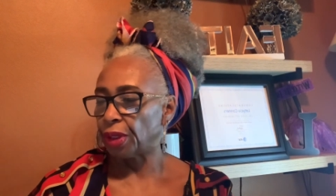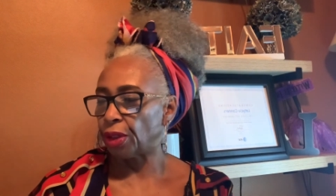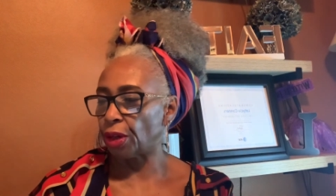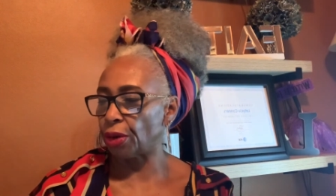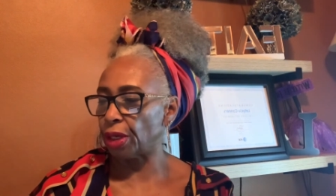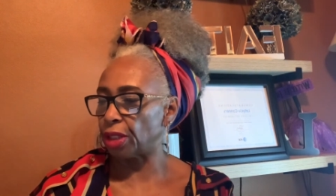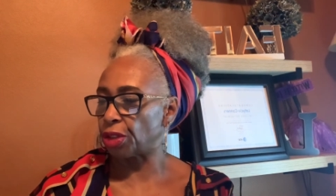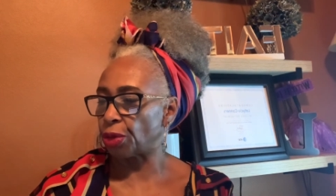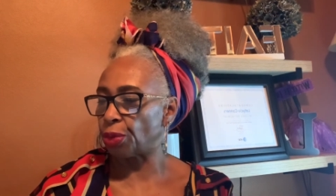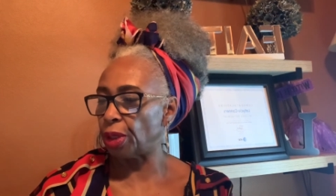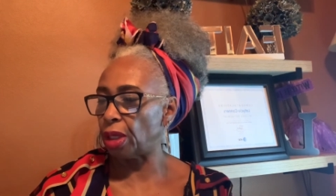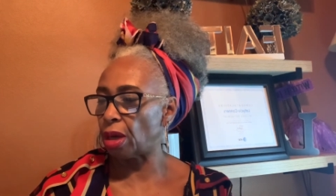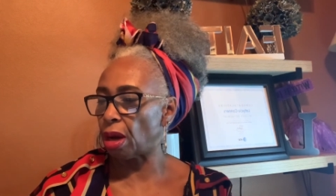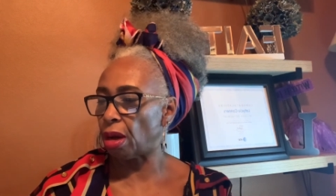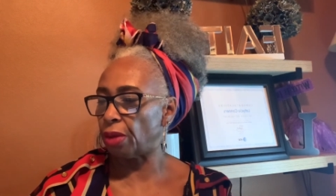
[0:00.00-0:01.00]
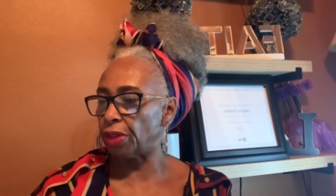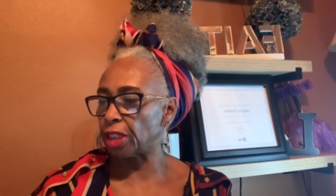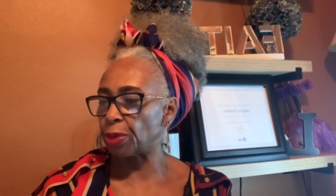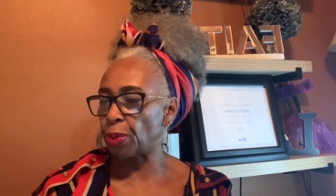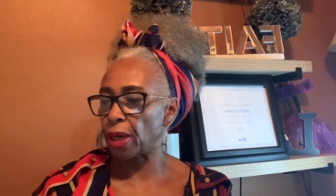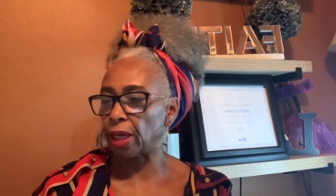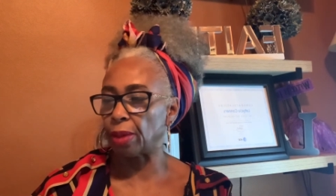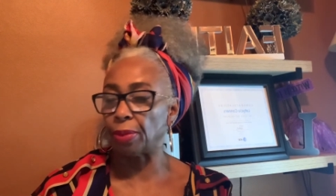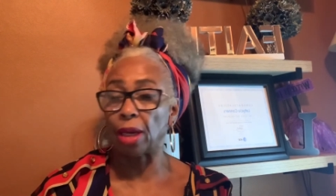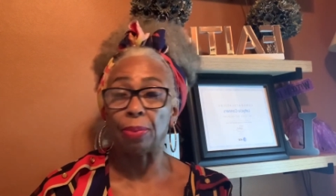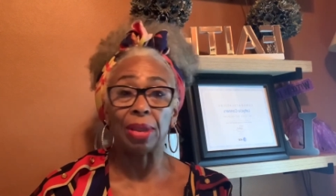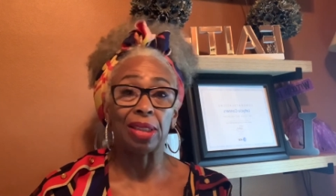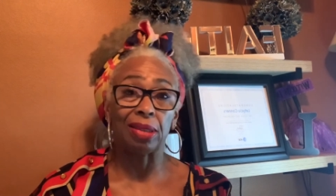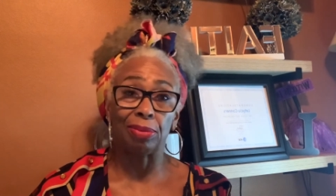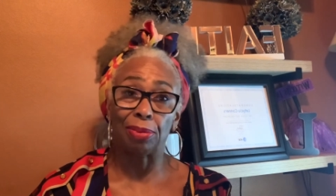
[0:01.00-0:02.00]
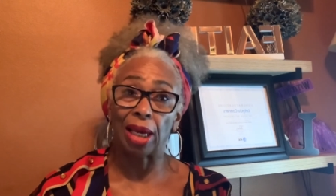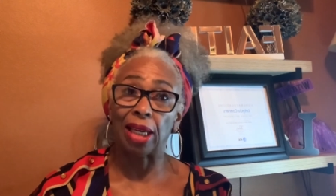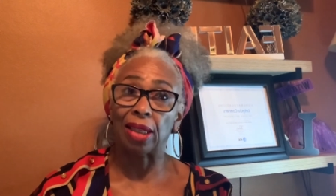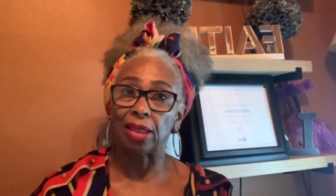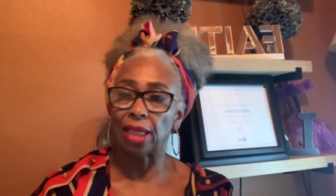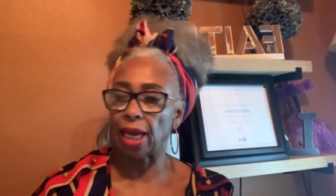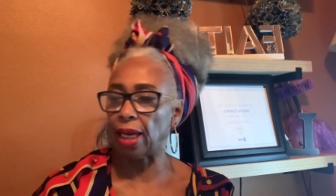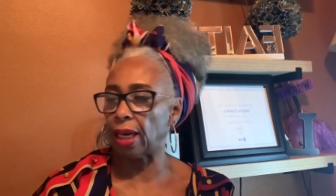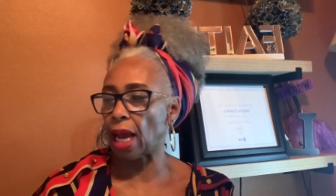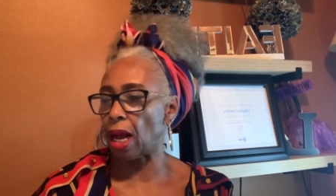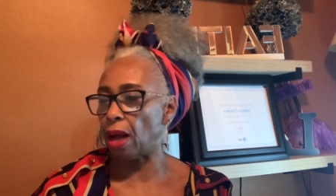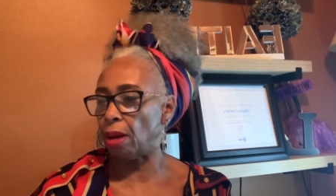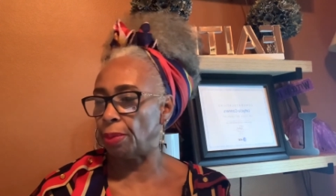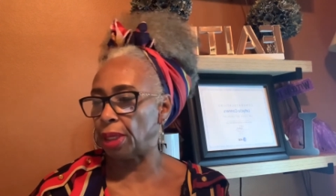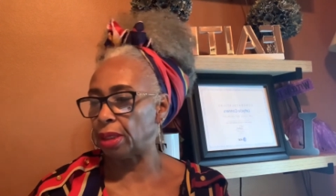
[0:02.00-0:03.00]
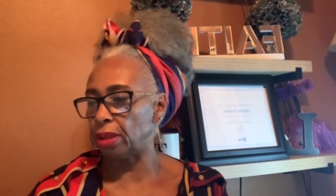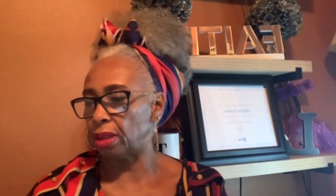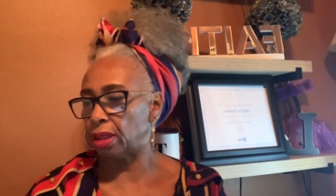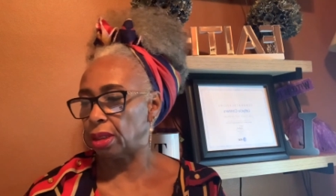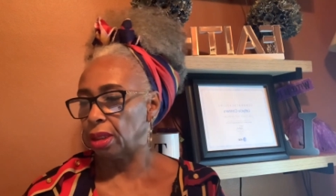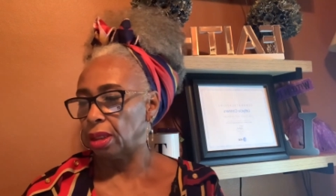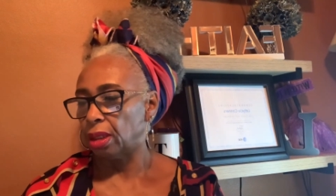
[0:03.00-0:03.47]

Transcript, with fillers: There is a recall. This product may may contain almonds.